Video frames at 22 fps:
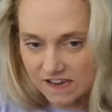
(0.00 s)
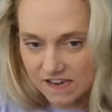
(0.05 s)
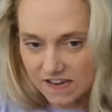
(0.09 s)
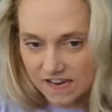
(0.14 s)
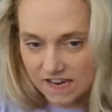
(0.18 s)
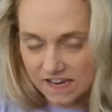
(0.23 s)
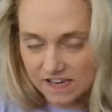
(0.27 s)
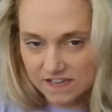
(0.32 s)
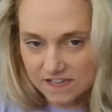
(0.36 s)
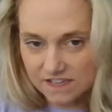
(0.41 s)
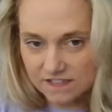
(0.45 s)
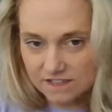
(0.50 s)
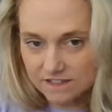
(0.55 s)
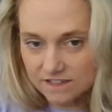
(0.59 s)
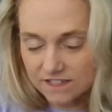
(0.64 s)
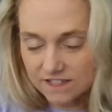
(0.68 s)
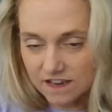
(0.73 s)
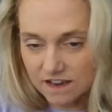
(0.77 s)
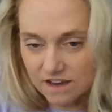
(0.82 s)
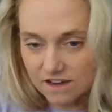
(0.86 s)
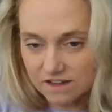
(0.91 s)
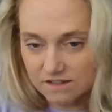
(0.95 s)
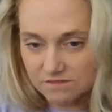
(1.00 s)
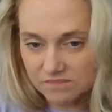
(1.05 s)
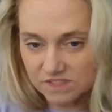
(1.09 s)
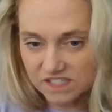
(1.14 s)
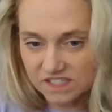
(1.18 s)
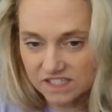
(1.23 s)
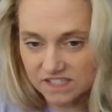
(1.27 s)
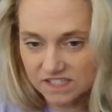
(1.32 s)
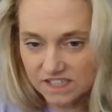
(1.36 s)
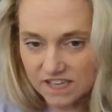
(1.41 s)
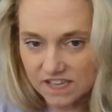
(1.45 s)
And
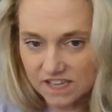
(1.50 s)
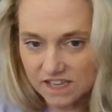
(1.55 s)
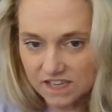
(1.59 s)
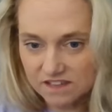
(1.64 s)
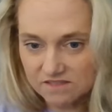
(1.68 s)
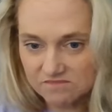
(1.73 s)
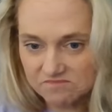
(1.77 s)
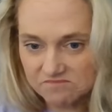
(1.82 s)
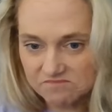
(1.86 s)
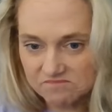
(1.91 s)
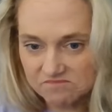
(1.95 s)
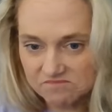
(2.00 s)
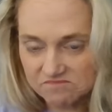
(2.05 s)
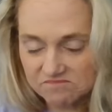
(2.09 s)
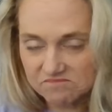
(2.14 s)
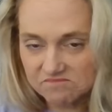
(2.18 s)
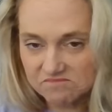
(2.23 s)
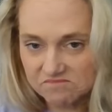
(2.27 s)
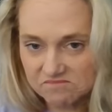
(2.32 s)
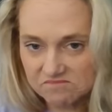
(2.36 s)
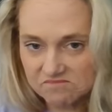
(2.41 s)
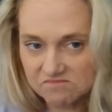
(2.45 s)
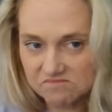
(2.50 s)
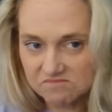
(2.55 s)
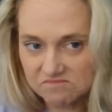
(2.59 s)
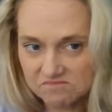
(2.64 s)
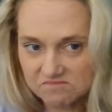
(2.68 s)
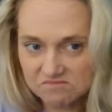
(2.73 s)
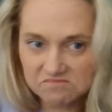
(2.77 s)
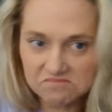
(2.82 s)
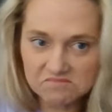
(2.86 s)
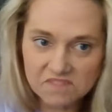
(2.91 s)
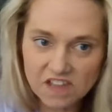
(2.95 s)
let's see,
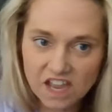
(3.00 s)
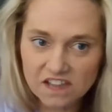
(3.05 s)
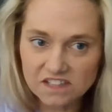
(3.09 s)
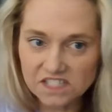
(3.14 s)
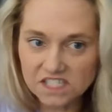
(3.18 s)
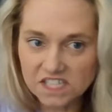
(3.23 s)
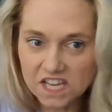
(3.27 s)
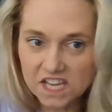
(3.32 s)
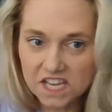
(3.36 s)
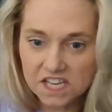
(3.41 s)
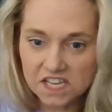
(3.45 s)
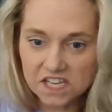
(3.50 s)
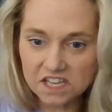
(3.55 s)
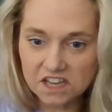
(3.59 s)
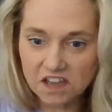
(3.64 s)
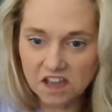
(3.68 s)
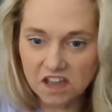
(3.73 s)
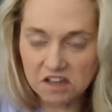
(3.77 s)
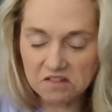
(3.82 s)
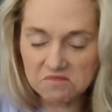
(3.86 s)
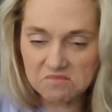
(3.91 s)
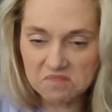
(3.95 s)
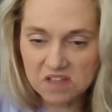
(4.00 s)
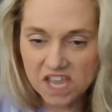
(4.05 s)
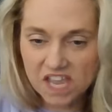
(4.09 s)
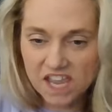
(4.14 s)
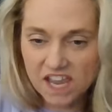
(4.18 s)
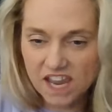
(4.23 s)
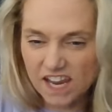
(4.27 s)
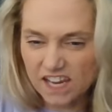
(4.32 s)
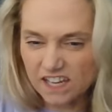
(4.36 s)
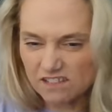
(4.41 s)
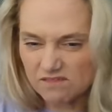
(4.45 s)
I'd say,
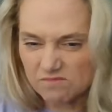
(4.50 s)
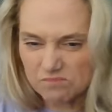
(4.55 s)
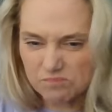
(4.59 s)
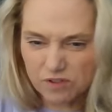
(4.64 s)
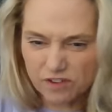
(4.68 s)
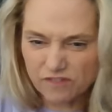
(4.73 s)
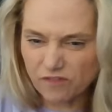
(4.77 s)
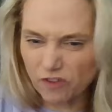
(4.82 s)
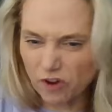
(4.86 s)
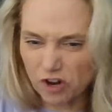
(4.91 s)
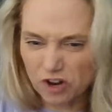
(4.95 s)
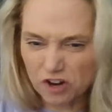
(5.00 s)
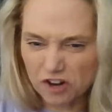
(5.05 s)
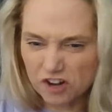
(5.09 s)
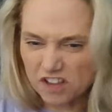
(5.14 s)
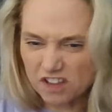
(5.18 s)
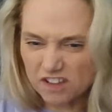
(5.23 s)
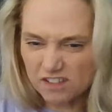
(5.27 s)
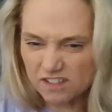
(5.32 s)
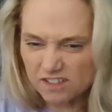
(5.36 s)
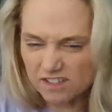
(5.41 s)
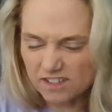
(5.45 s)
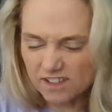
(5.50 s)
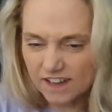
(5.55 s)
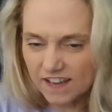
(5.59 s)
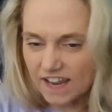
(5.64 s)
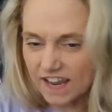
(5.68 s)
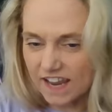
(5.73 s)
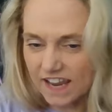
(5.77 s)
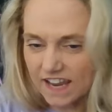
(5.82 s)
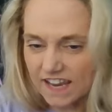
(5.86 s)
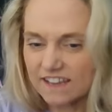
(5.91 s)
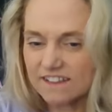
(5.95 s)
and preferred,
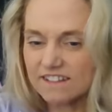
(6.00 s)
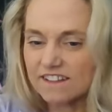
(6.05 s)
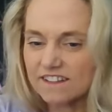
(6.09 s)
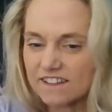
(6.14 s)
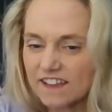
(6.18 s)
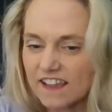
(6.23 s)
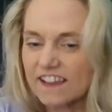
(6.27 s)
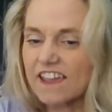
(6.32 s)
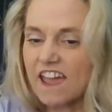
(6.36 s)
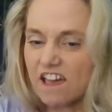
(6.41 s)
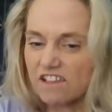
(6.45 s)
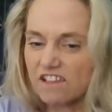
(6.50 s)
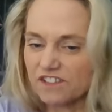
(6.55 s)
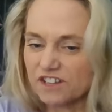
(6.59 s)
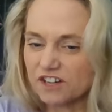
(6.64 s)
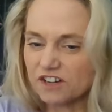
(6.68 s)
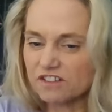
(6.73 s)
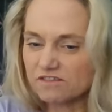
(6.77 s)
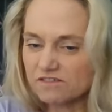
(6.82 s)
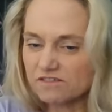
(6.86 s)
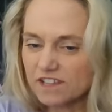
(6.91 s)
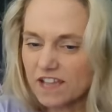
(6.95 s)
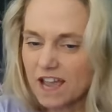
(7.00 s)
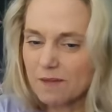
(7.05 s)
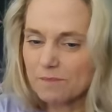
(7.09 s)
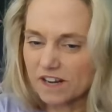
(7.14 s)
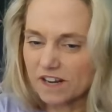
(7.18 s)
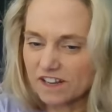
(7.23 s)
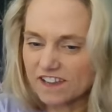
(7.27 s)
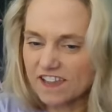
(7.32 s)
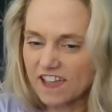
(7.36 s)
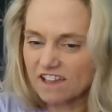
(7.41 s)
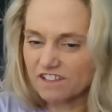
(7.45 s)
and a calendar. How about
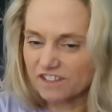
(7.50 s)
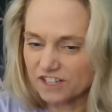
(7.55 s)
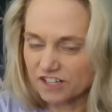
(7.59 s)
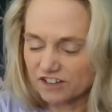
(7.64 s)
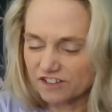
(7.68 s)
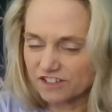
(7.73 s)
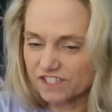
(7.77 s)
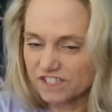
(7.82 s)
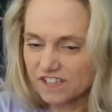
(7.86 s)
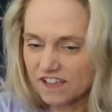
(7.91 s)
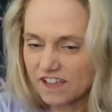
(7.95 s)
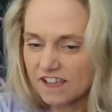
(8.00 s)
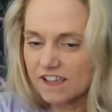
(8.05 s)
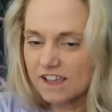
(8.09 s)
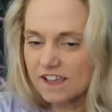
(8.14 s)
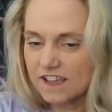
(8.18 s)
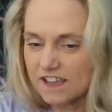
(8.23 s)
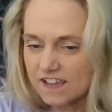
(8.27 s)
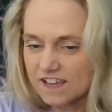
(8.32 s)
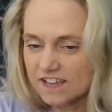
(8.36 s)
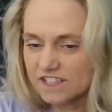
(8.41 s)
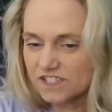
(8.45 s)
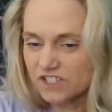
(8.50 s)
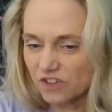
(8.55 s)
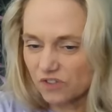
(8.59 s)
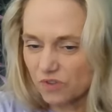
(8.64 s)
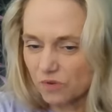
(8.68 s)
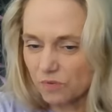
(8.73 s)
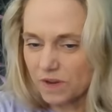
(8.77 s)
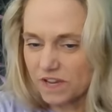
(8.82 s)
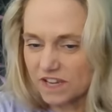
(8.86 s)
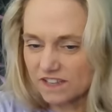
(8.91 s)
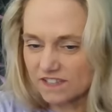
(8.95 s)
our calendars? So
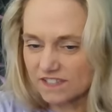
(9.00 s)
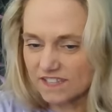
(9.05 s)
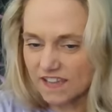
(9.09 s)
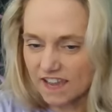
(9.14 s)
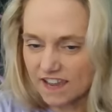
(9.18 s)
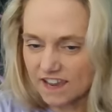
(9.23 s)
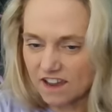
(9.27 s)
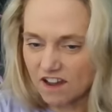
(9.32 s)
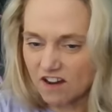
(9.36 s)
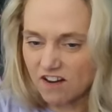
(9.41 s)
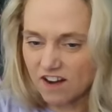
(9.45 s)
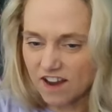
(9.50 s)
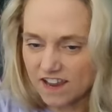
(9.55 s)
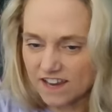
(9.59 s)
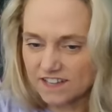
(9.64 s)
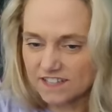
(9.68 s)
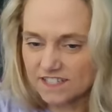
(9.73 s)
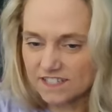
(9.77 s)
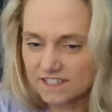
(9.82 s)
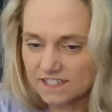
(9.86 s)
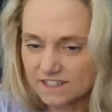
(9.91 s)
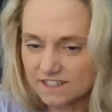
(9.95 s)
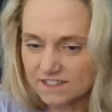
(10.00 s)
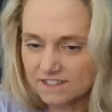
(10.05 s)
that we can say, all right,